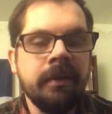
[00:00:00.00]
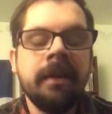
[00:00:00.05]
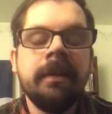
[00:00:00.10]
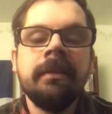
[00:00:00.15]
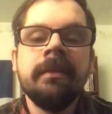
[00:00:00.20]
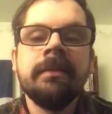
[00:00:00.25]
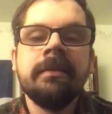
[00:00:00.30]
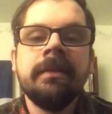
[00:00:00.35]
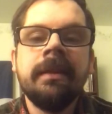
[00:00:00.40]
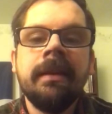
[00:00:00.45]
And
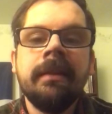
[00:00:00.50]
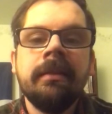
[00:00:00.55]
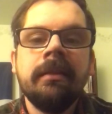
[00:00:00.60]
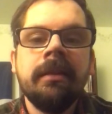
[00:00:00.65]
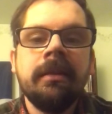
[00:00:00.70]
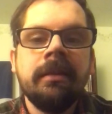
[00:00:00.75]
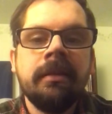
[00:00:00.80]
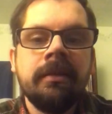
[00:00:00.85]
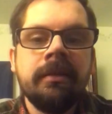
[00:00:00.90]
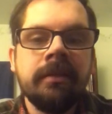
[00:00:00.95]
the sad
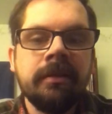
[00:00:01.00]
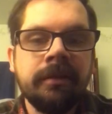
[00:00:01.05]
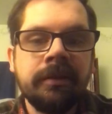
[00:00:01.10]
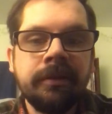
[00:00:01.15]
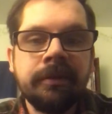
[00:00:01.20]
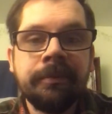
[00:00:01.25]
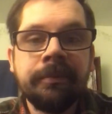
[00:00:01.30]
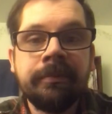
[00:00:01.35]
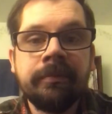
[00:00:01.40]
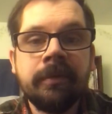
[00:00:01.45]
thing
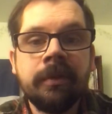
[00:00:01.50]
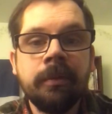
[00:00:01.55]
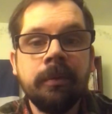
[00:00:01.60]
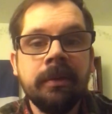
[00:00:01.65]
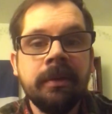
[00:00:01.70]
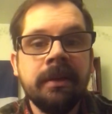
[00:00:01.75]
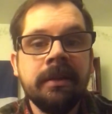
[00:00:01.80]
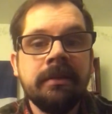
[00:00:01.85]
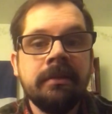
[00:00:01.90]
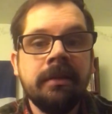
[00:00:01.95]
is,
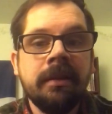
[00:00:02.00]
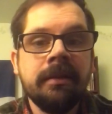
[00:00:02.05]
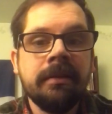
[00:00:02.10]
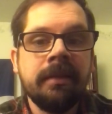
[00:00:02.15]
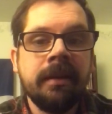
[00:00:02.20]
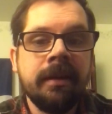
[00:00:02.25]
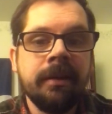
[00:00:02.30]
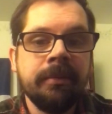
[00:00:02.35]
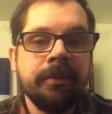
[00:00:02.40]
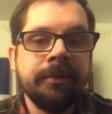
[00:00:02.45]
when this does
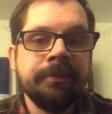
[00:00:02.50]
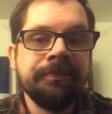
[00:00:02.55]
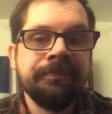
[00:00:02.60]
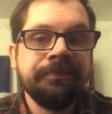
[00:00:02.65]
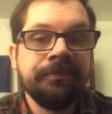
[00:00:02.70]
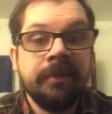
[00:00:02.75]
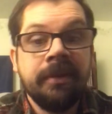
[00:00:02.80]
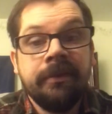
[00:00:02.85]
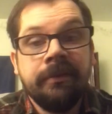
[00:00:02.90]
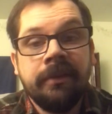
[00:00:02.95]
happen,
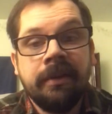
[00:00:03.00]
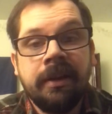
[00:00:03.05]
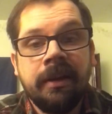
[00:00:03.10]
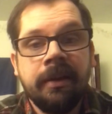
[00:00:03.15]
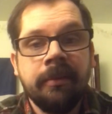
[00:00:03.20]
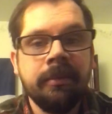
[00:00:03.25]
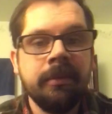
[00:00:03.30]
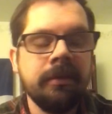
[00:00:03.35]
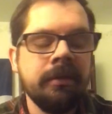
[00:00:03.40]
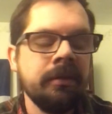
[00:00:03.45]
if it
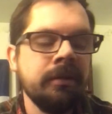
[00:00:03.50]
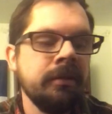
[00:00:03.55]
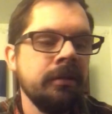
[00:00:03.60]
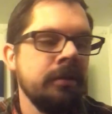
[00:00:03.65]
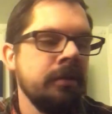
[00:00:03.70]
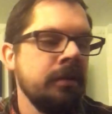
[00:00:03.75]
happens,